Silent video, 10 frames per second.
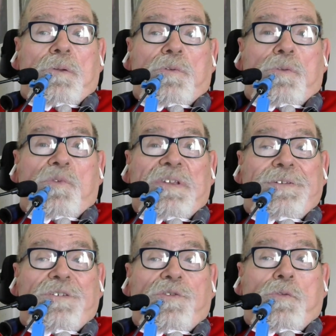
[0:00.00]
also
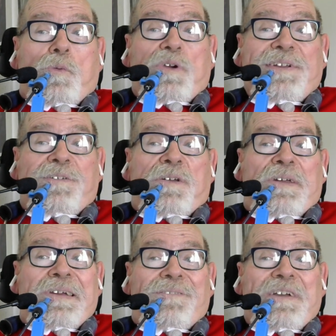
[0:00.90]
tell the story
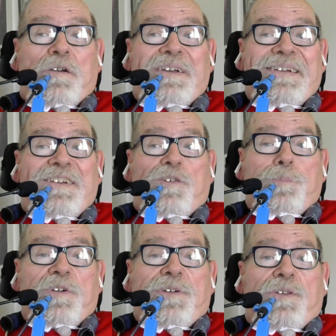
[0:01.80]
of how I
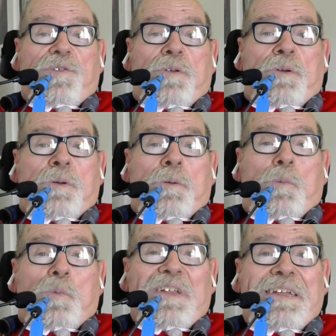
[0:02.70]
experienced
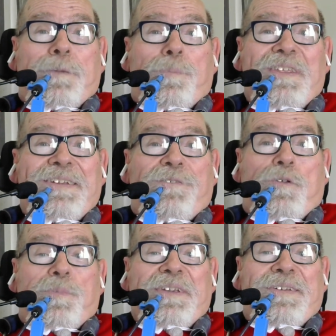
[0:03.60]
what I believe
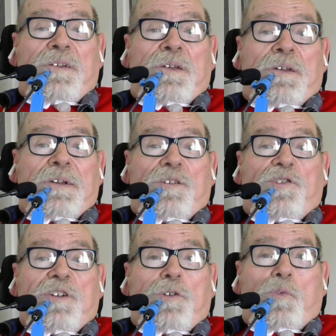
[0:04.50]
to be a
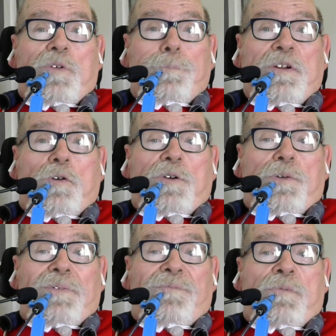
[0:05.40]
genuine
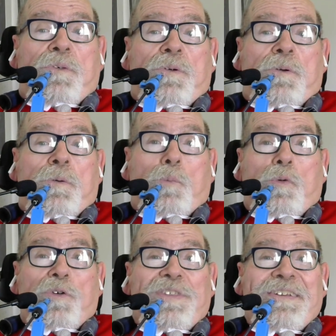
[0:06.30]
miracle,
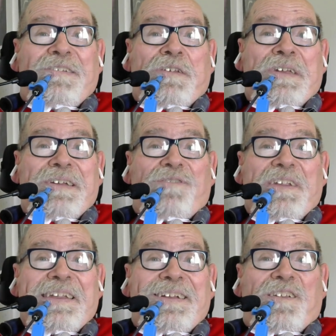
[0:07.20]
worthy of
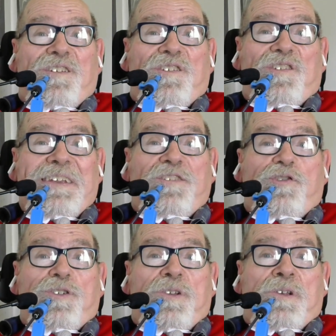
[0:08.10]
the
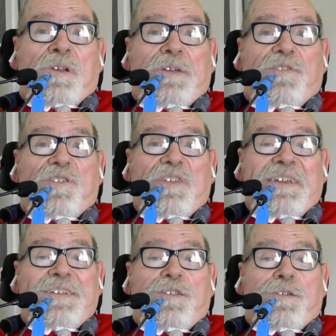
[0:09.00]
canonization of a
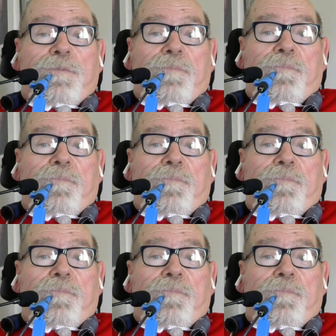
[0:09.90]
saint.